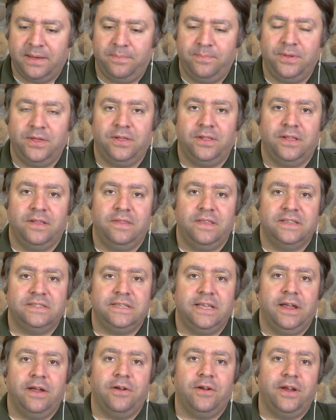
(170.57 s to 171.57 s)
Bill, in
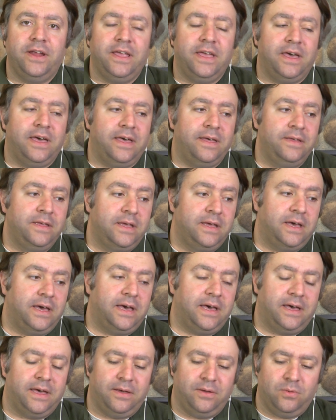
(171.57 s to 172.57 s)
this area.
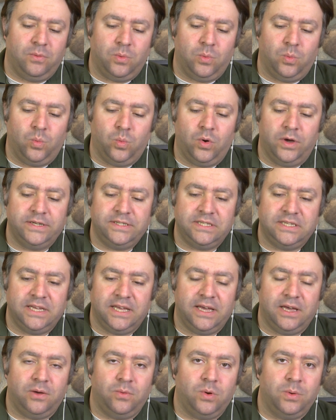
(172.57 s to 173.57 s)
Uh, what
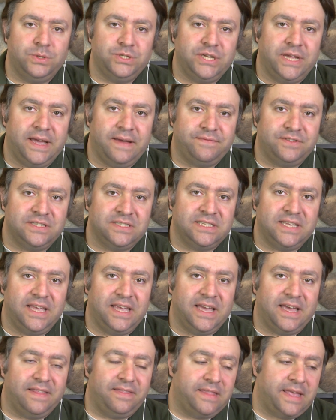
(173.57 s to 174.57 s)
uh, what would you have to
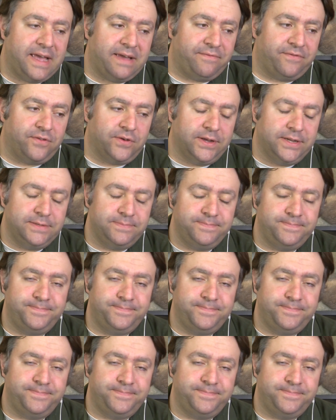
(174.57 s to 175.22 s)
say on that front?